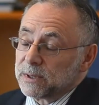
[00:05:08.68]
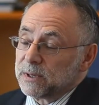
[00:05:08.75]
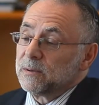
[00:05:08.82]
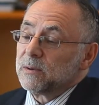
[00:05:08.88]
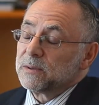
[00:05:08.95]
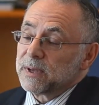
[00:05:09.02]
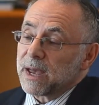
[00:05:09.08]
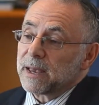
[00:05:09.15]

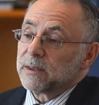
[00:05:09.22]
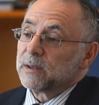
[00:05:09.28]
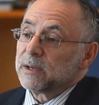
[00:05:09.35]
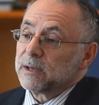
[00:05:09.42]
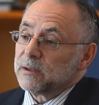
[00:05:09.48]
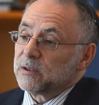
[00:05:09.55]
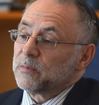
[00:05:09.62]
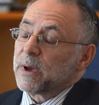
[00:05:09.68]
materials
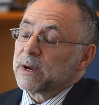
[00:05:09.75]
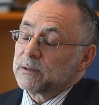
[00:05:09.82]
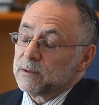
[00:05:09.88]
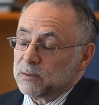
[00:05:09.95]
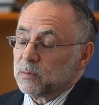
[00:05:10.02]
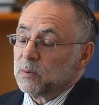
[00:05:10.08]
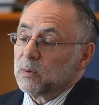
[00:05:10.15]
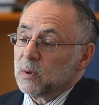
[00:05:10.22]
handling,
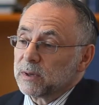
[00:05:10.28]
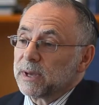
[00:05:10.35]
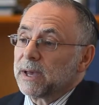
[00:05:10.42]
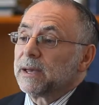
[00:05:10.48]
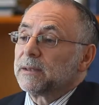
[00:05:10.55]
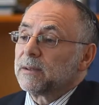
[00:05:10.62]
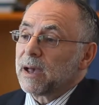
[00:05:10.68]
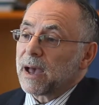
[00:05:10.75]
inspectors will look
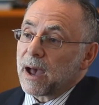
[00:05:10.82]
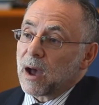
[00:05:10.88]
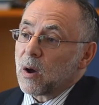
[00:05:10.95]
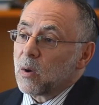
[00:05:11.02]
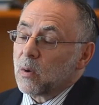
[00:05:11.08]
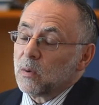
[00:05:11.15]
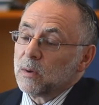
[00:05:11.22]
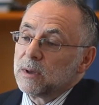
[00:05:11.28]
at
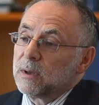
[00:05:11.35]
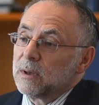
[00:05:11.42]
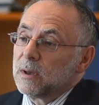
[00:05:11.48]
how